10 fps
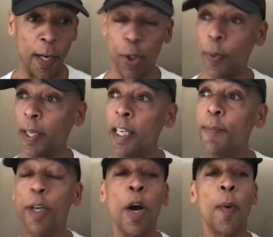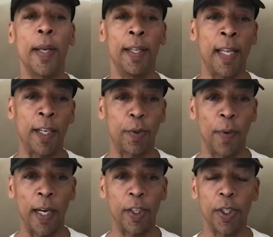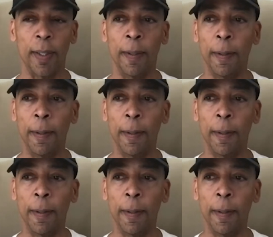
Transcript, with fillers: I just want to keep going in that direction.